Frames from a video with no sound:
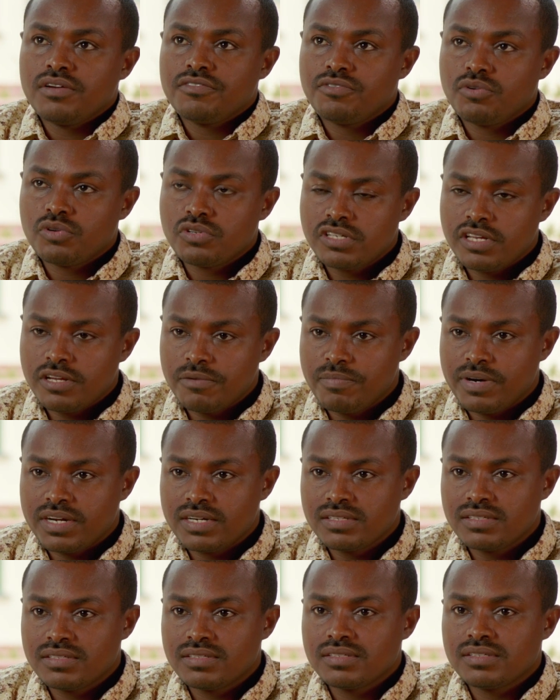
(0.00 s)
For their
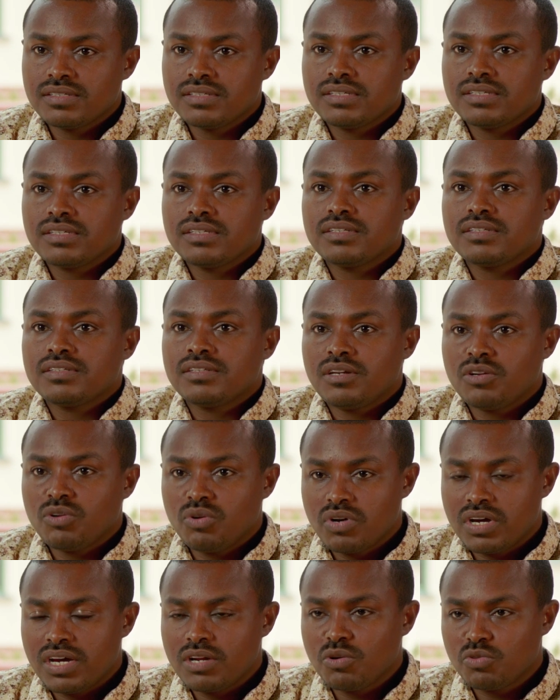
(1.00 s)
part, the
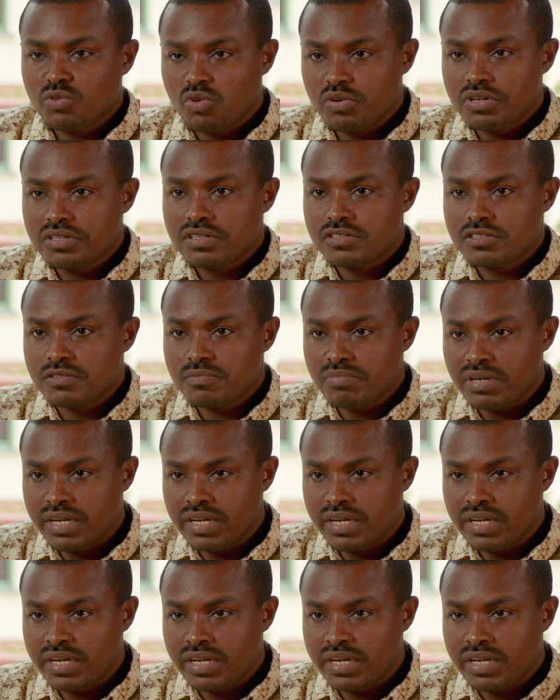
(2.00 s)
local authorities